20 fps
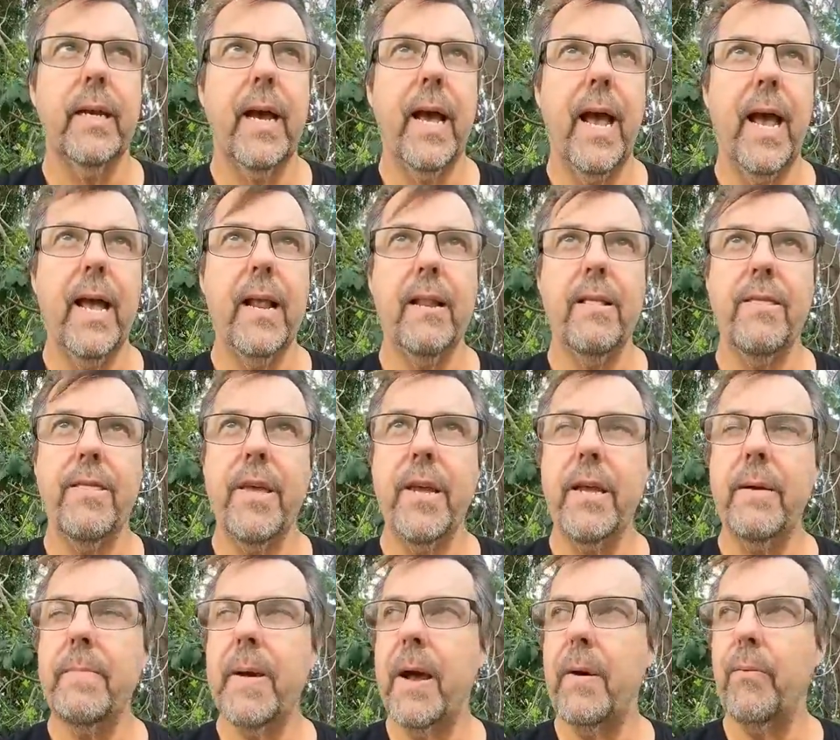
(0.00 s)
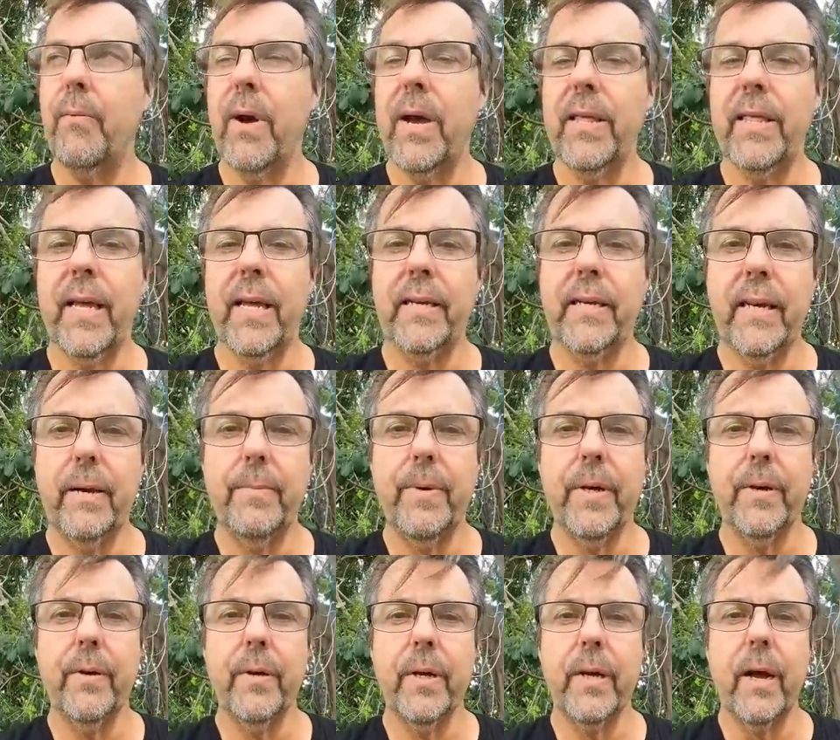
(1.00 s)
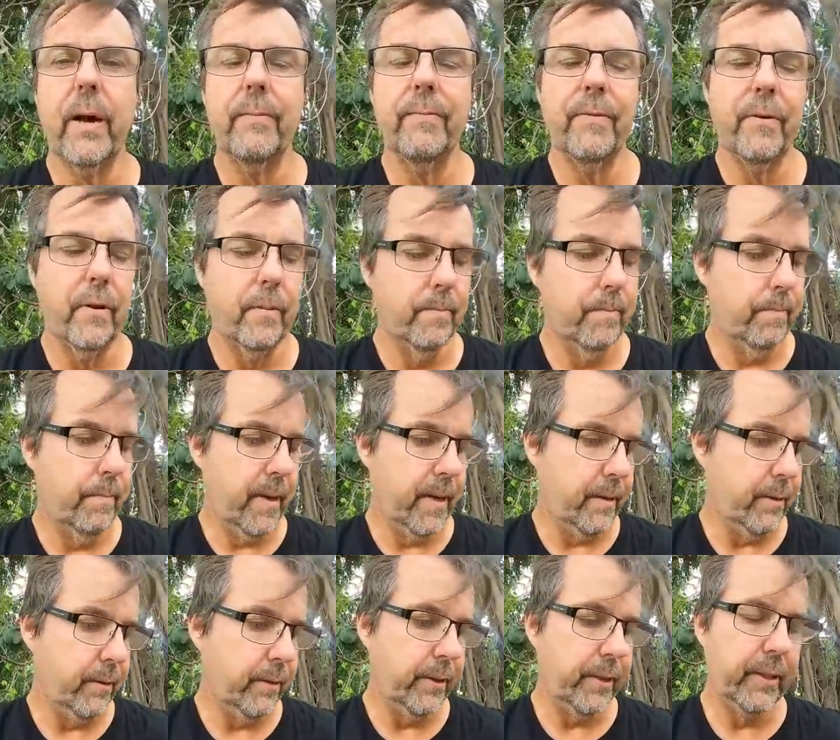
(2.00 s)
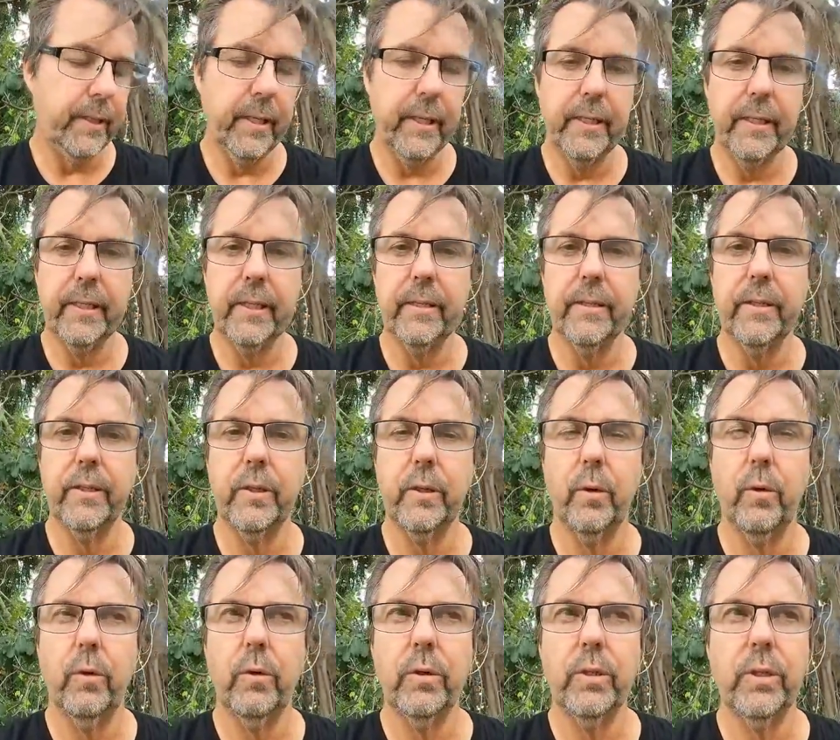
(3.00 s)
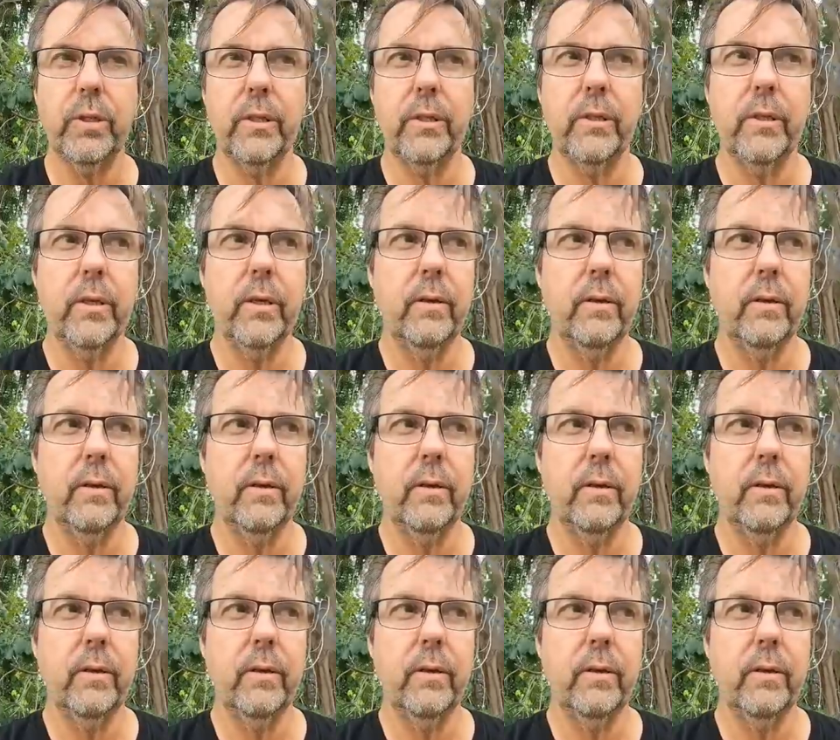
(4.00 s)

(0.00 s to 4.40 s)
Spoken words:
and think about where that debris could have come from, because there's a source